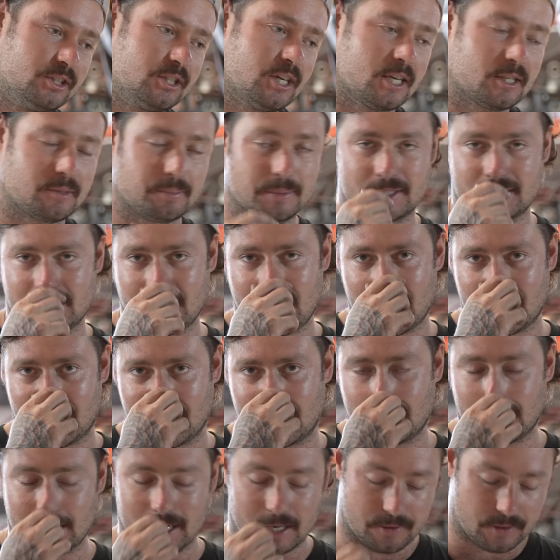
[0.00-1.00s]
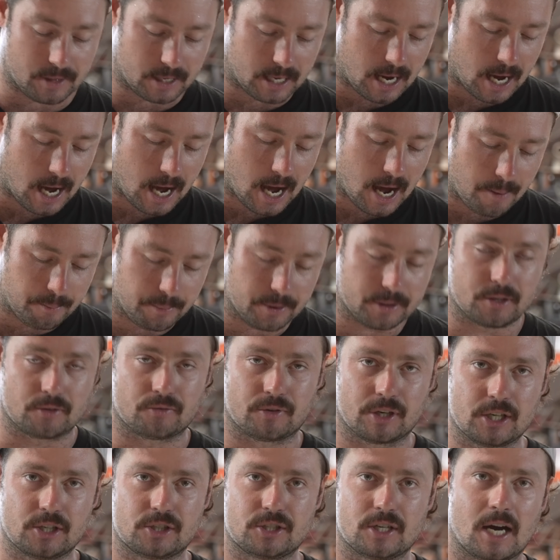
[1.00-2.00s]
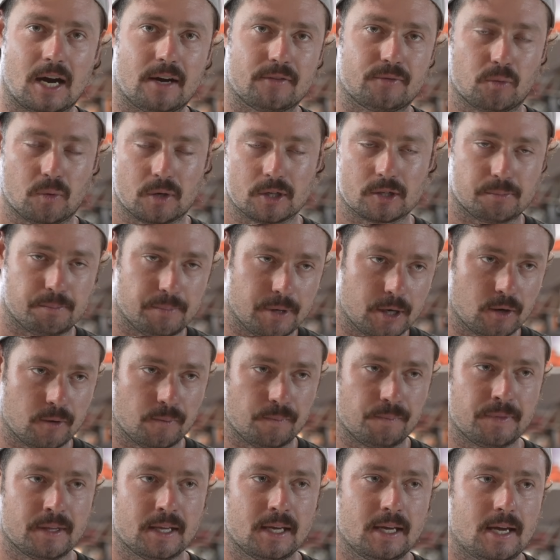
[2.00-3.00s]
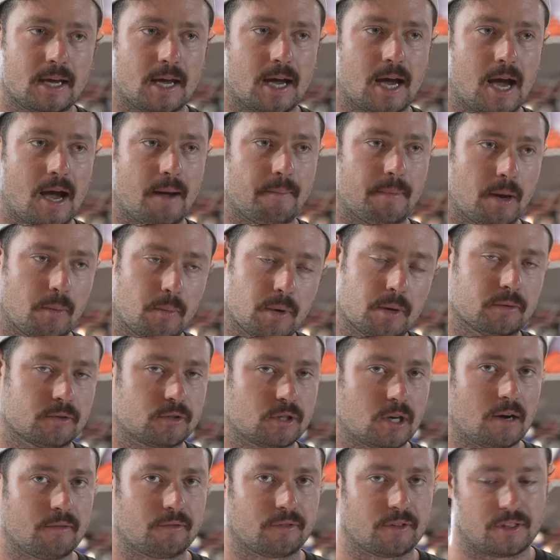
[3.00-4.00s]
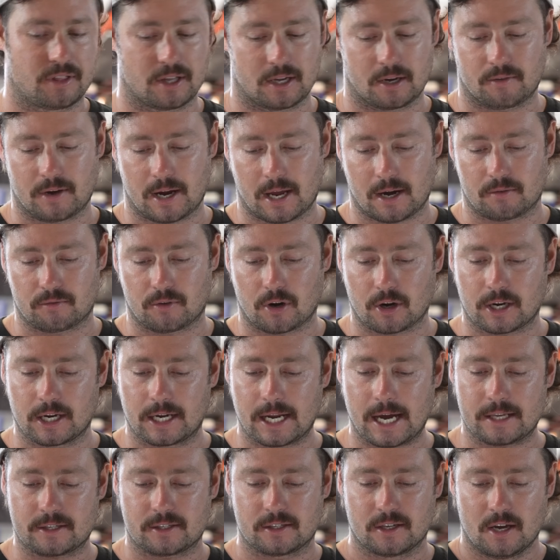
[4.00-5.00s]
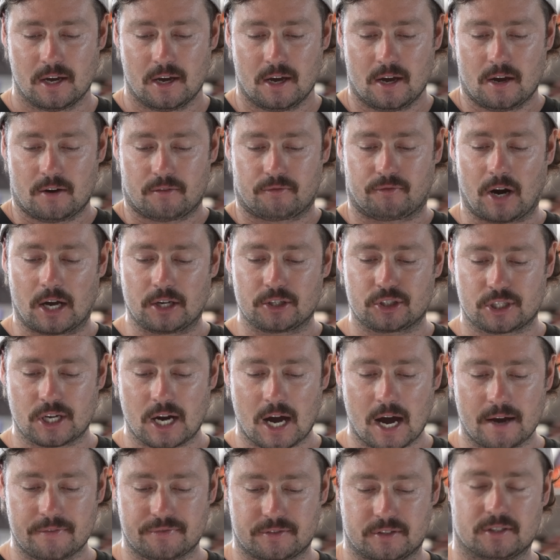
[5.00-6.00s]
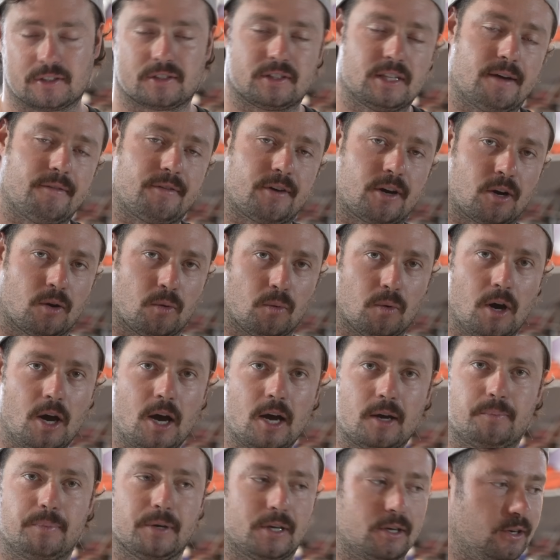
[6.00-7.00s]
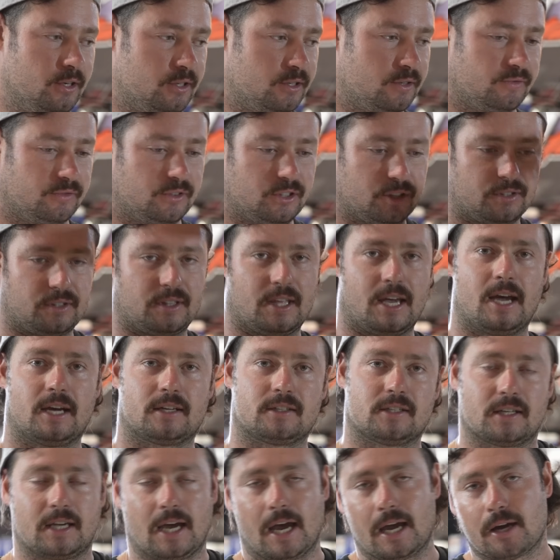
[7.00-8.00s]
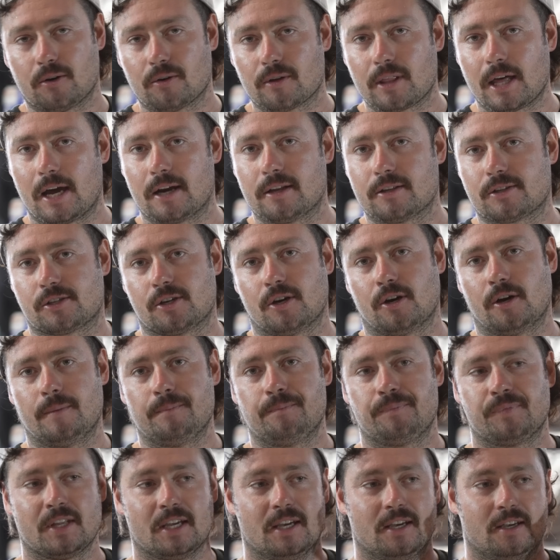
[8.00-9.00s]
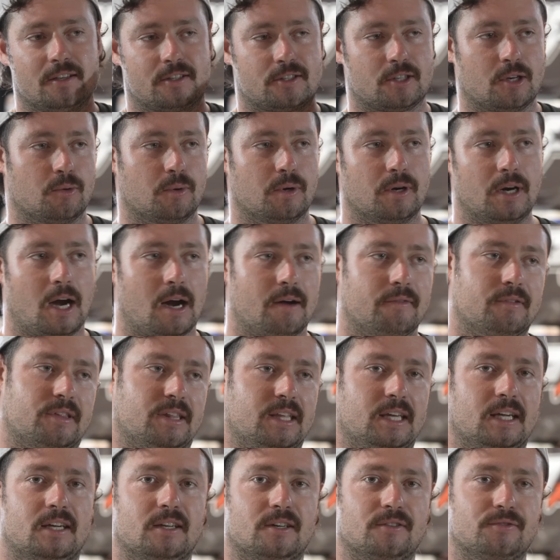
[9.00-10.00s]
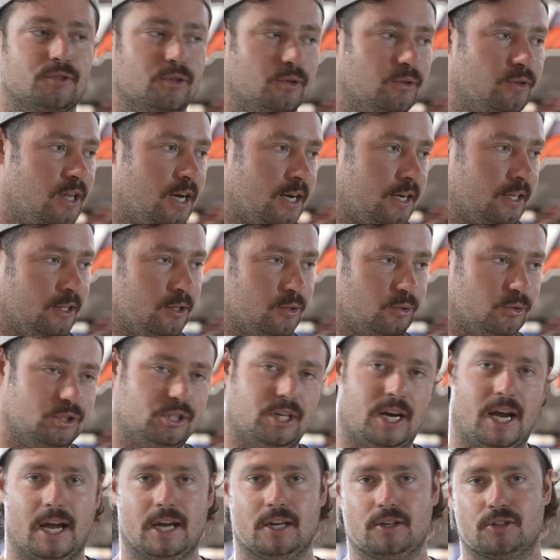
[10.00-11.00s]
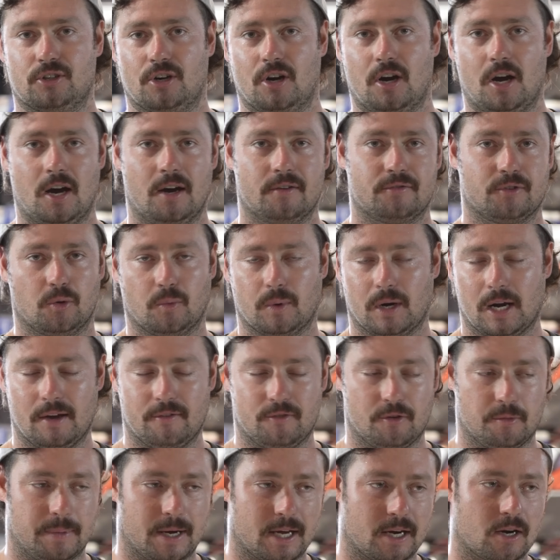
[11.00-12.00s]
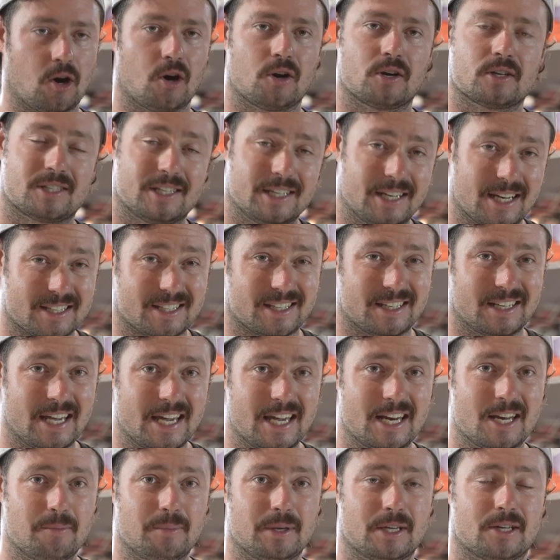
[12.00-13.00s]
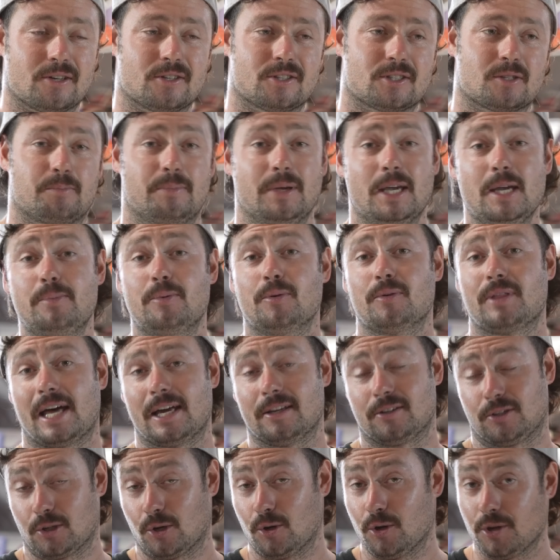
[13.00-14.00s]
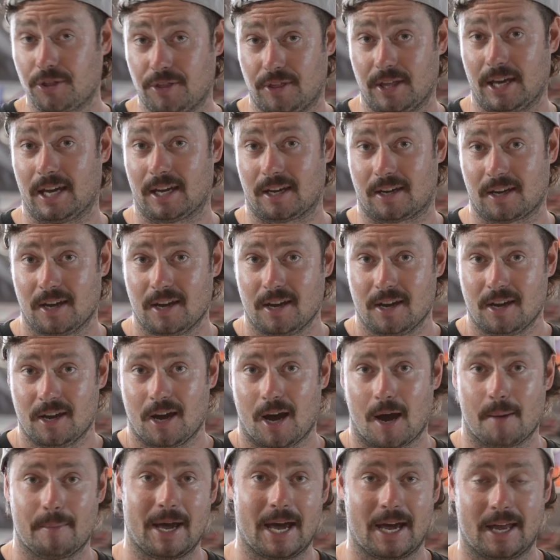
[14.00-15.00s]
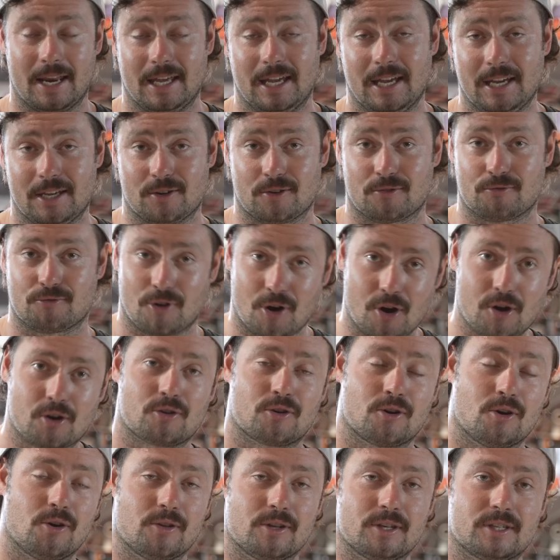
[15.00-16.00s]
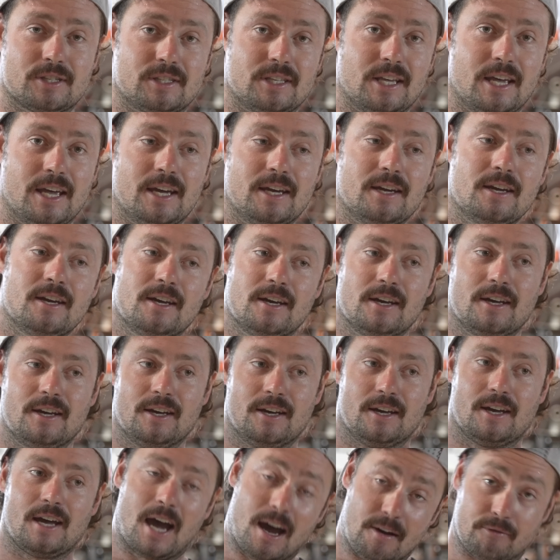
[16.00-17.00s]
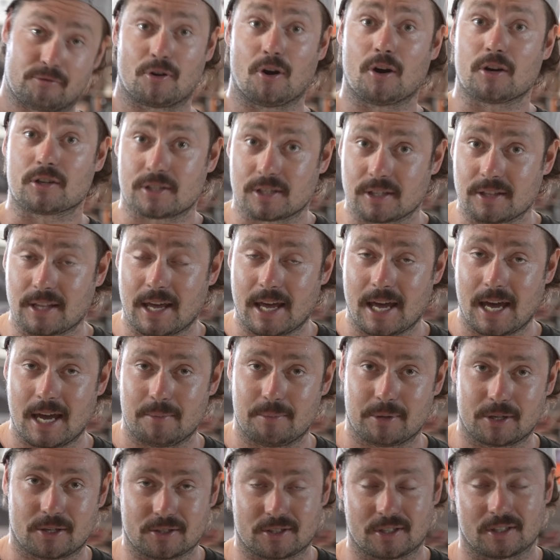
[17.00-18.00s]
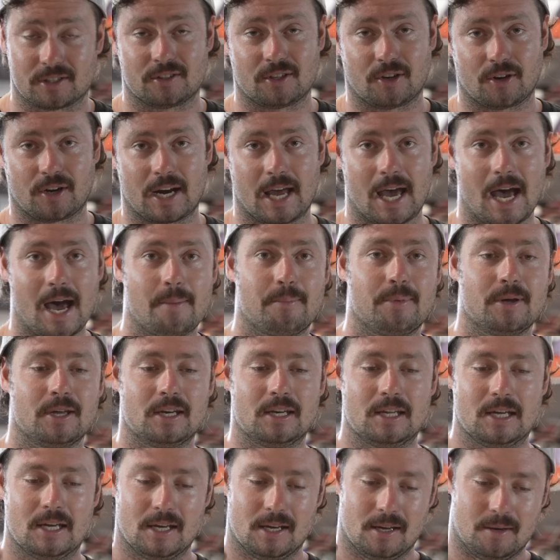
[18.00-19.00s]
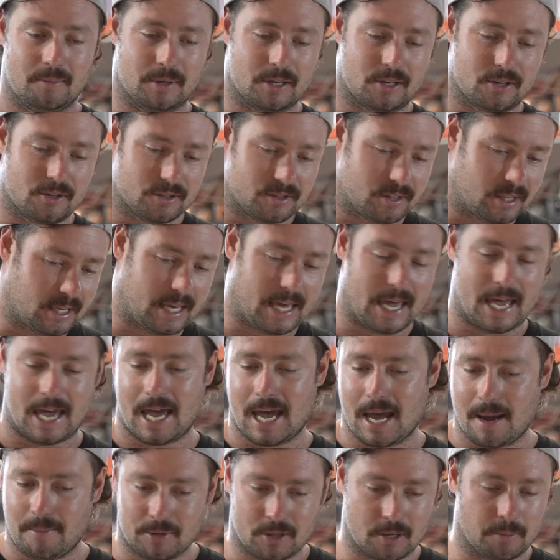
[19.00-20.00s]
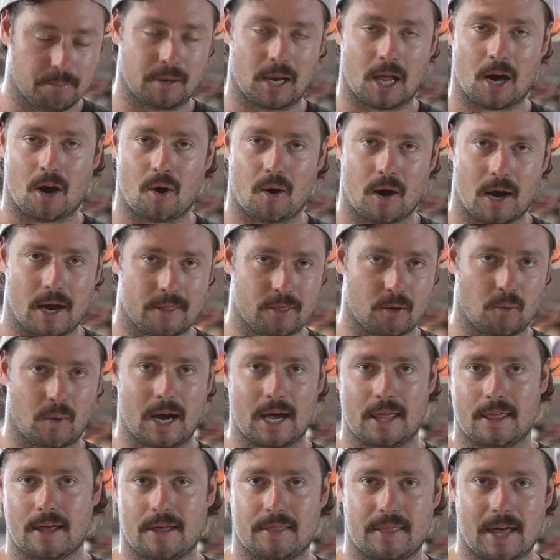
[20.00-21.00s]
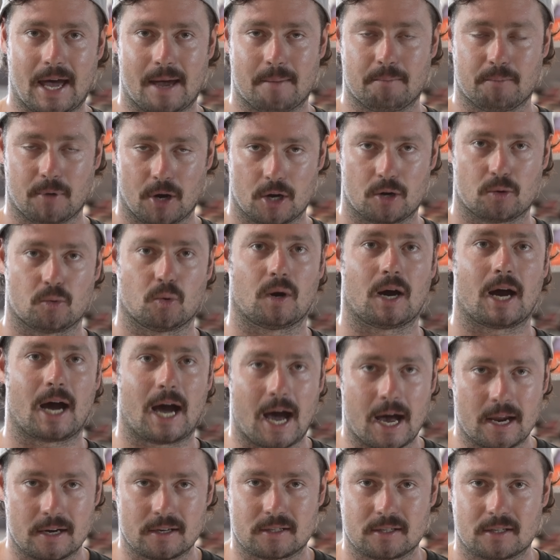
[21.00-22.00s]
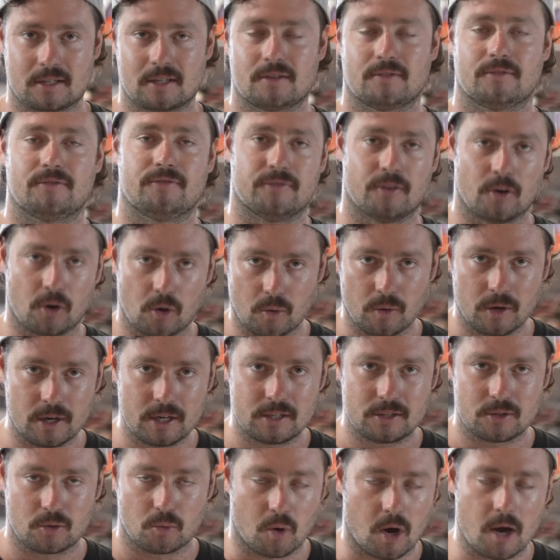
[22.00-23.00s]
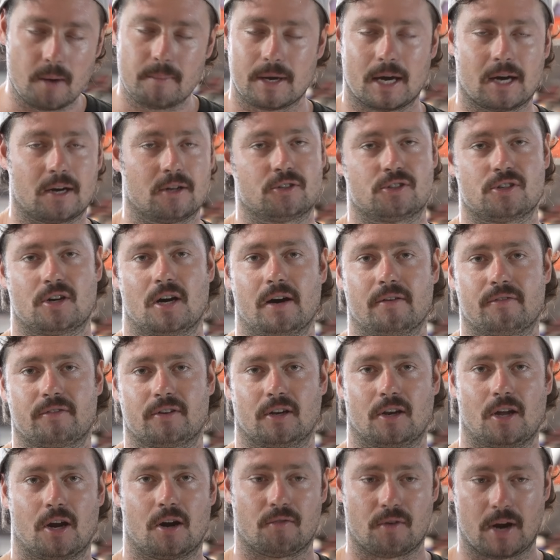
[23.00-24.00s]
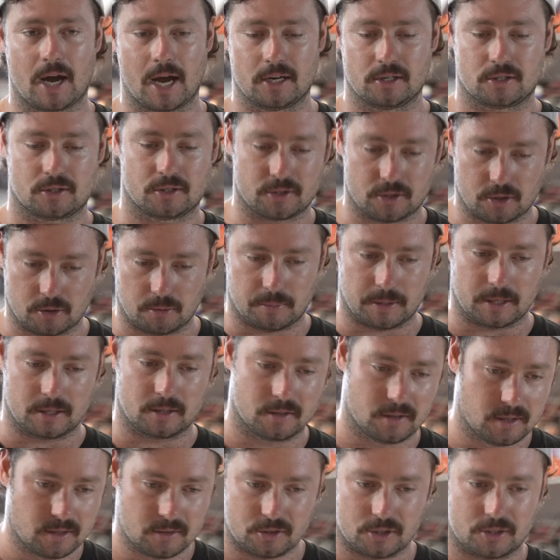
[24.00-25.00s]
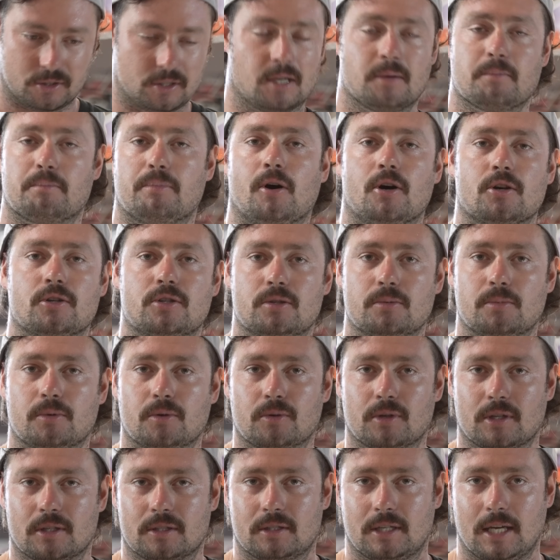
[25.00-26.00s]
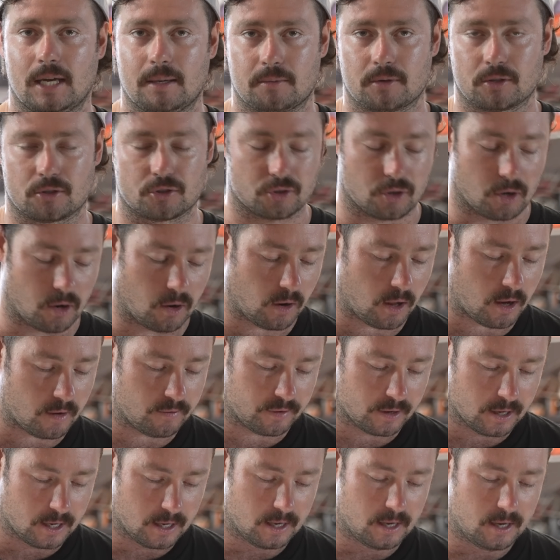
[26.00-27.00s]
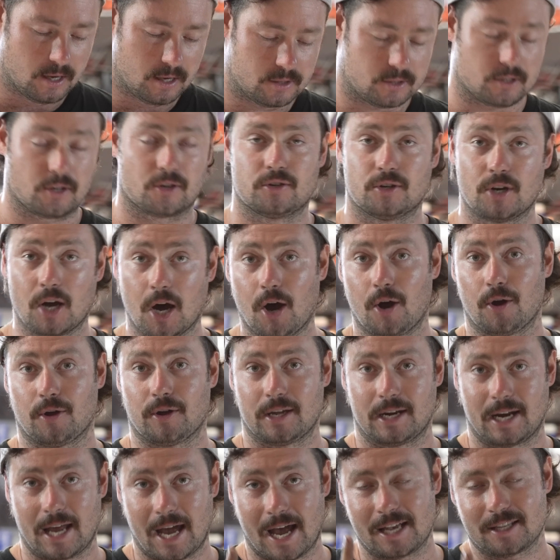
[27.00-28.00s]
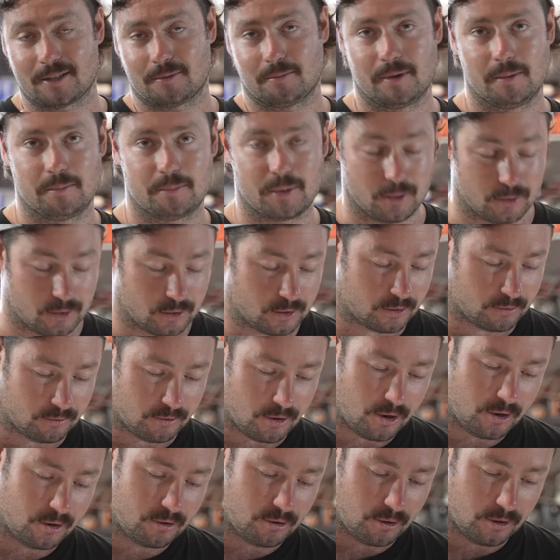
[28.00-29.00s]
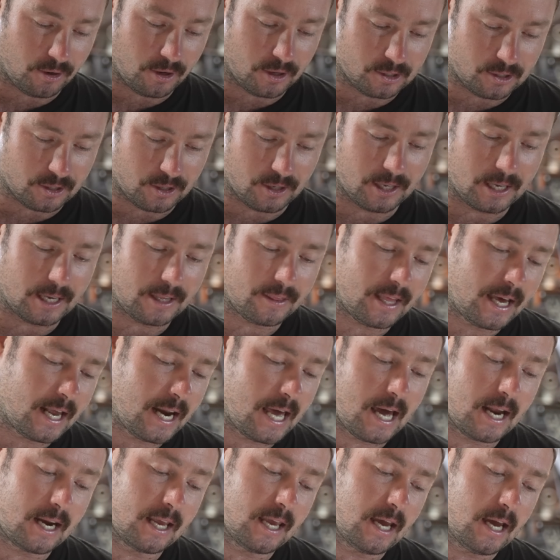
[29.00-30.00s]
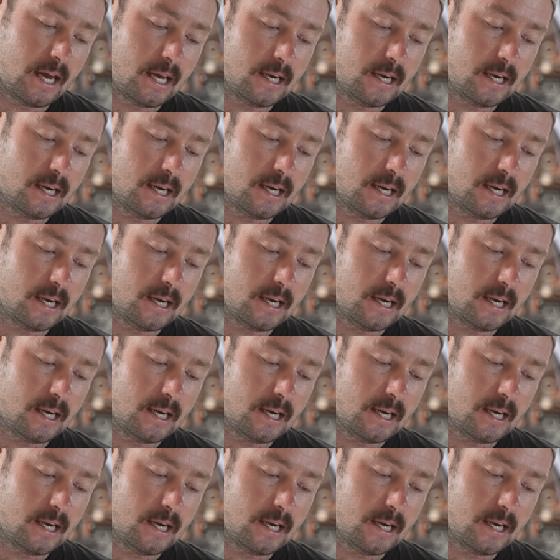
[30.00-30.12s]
just missed out getting it in the car, but the rear shaft was built um, and we were driving the thing around at Rocky Nats. Front shaft, it's never gonna work because of just the hectic angle that it's on. So we're either thinking of doing like a little chain drive or whatever, but it honestly doesn't need it because the people that do think I'm out here to rock roll this thing have rocks in their head because it's not gonna happen because the cam and the blower and the way that that motor will hunt forward, you won't be able to drive it in low range because it would be just impossible to keep control of. So no, it hasn't been built as a rock crawler, so you can get that out of your